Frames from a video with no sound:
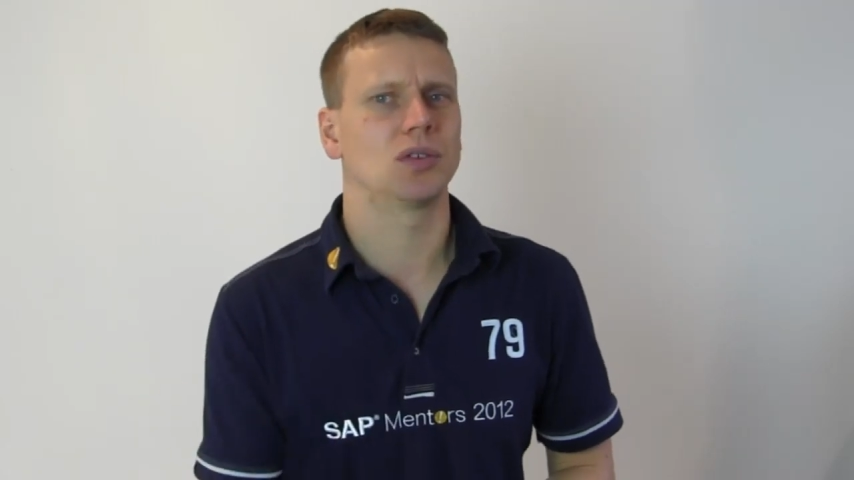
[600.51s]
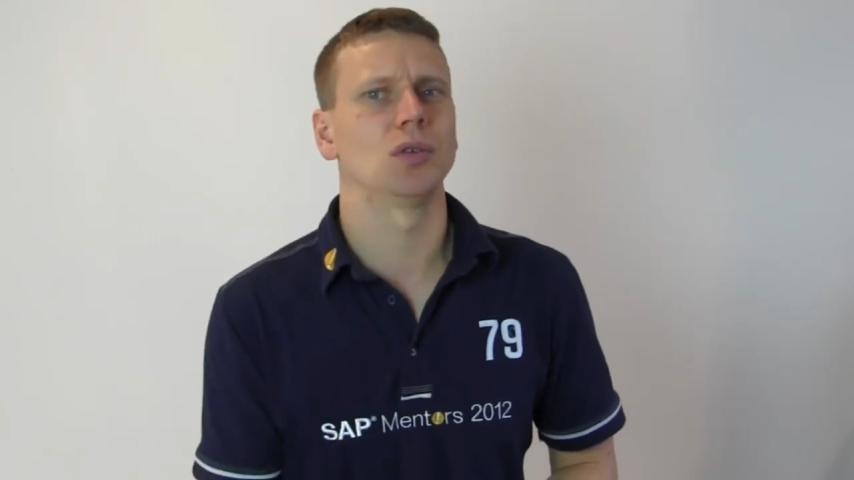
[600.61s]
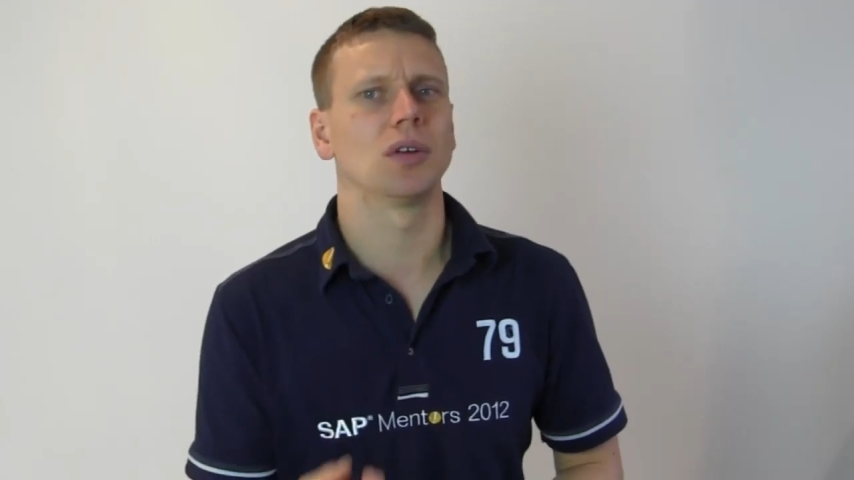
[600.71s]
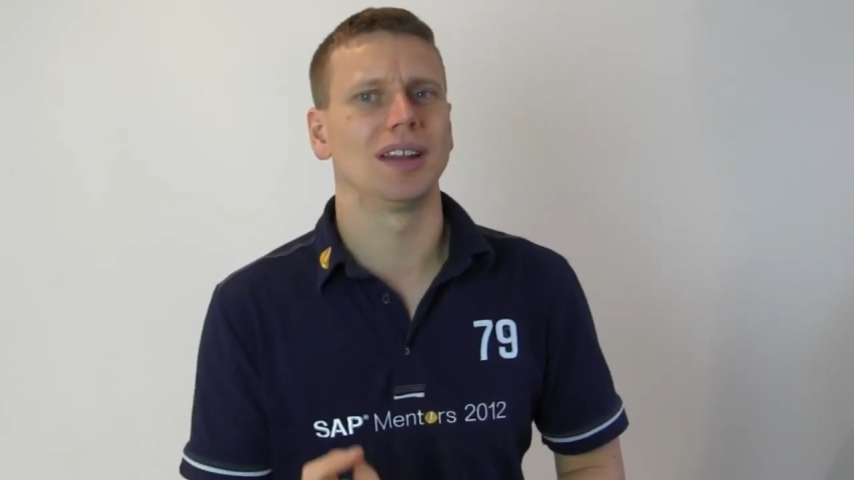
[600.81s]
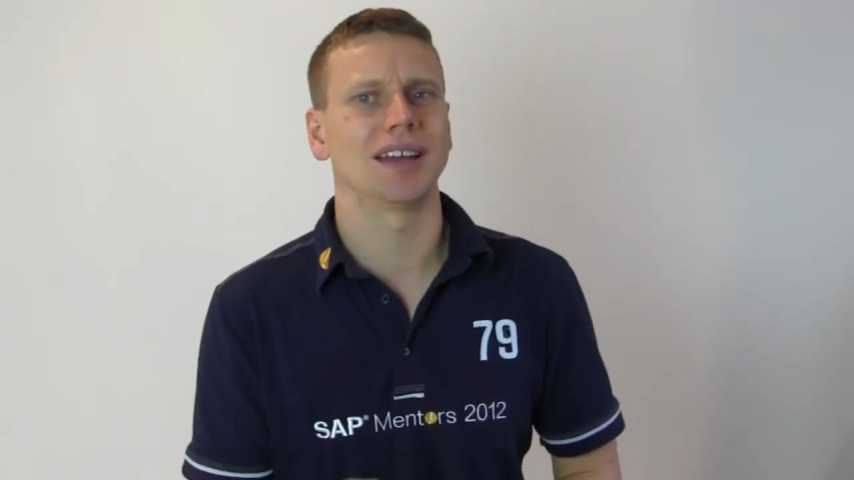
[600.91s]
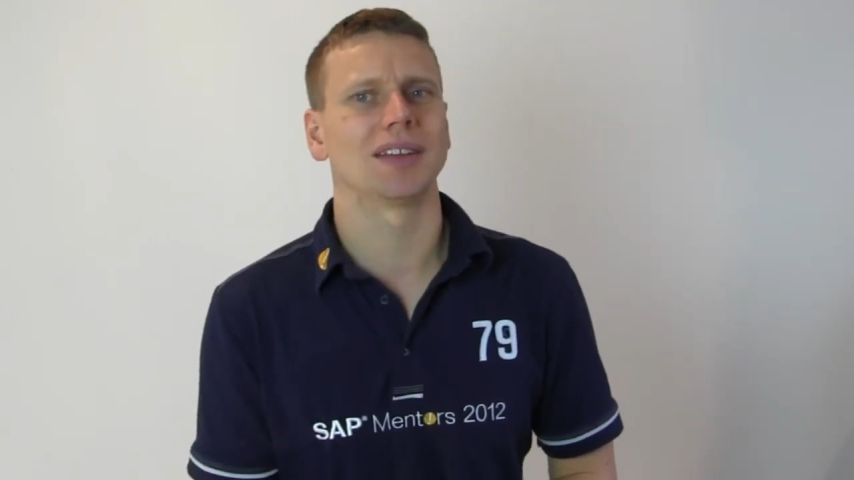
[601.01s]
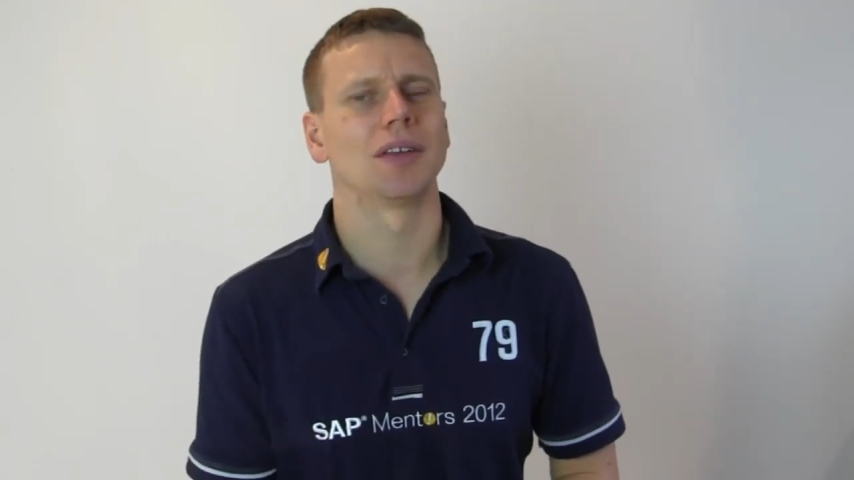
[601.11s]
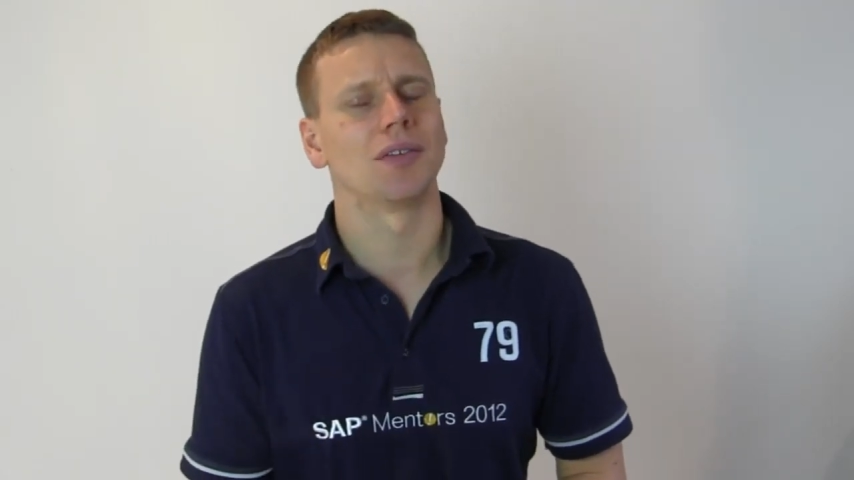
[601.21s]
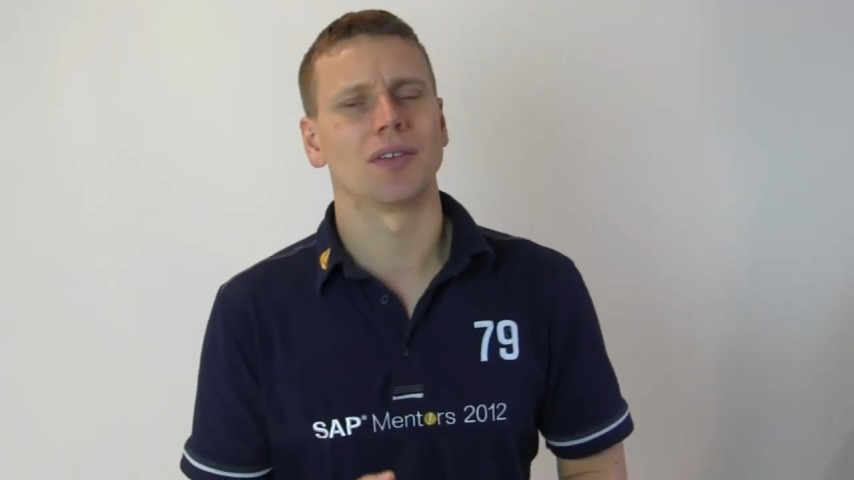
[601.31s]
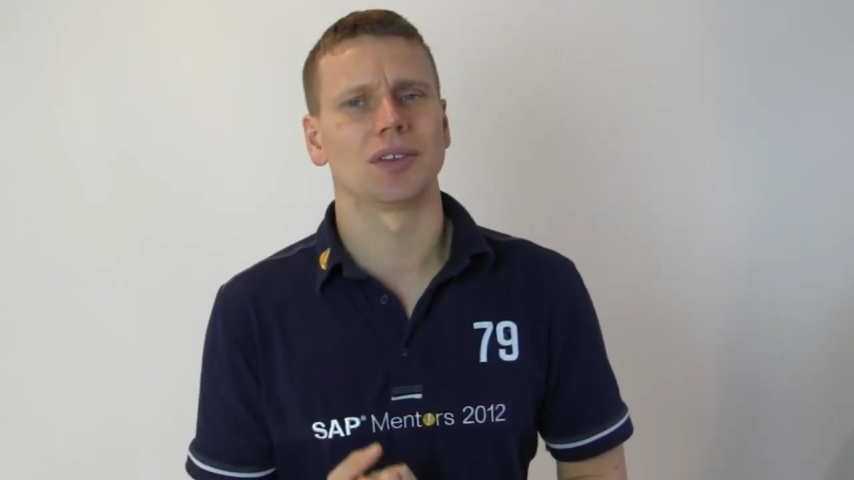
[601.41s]
to collect
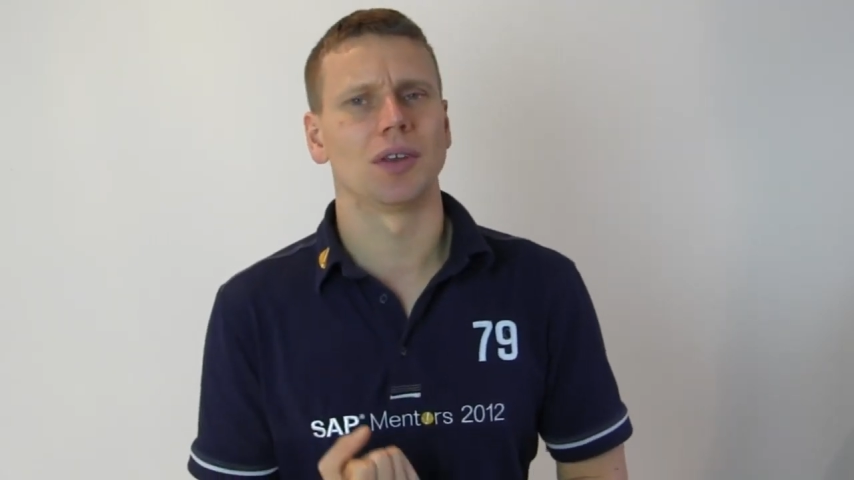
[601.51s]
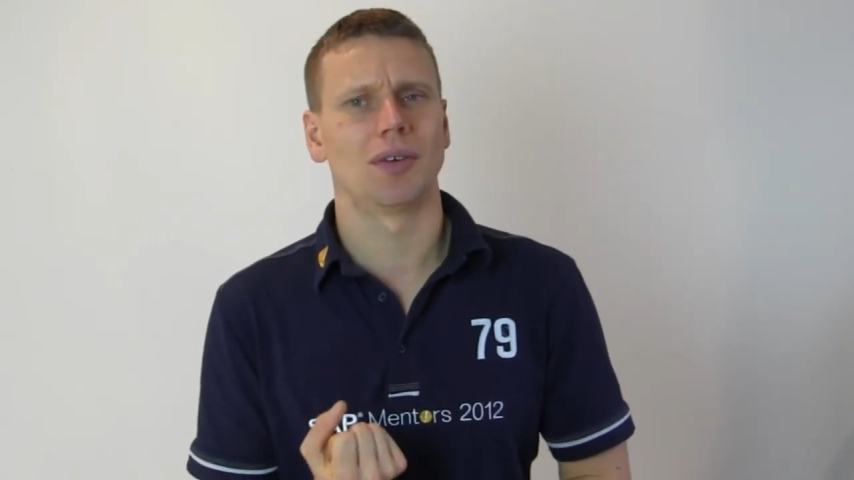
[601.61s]
the